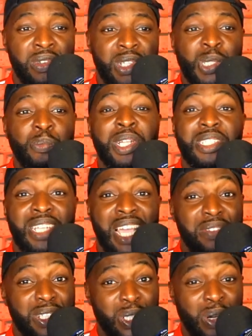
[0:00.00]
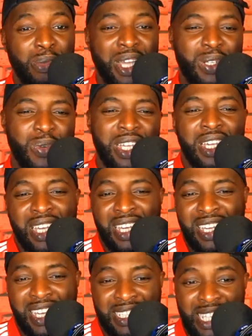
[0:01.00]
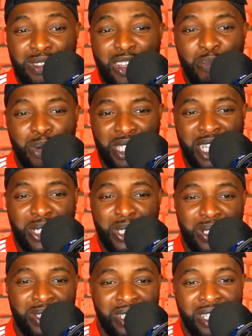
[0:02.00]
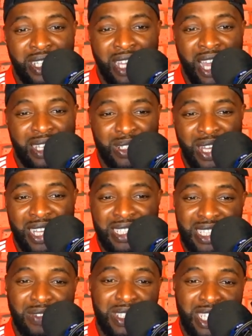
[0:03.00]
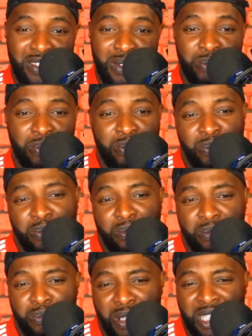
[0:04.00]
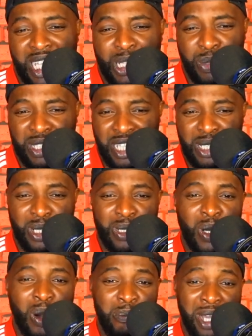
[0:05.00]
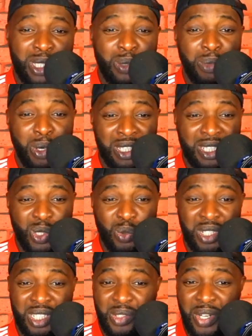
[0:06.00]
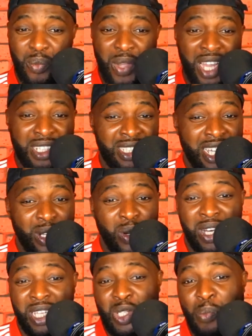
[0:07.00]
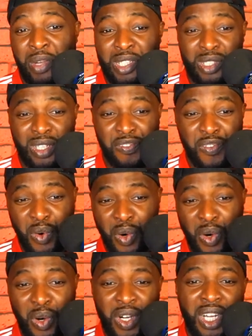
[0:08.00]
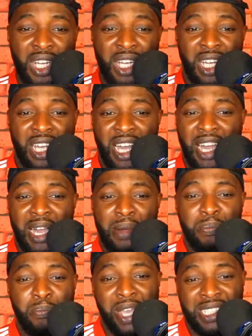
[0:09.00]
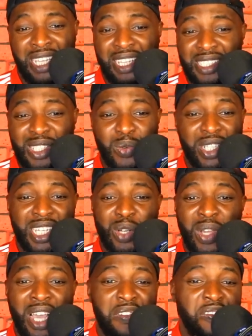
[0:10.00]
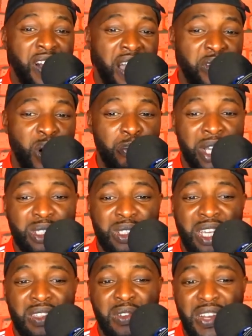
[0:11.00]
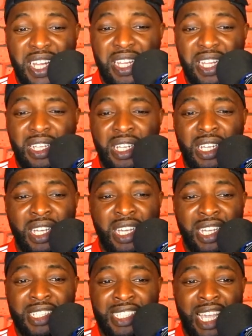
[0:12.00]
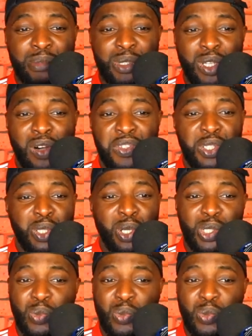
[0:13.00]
sportinglife.com, by the way. In terms of possession, Arsenal had 77% possession compared to Bolton's 23. We had 10 corners compared to their 4. Big chances created, we have 5 compared to their 3. In terms of shots,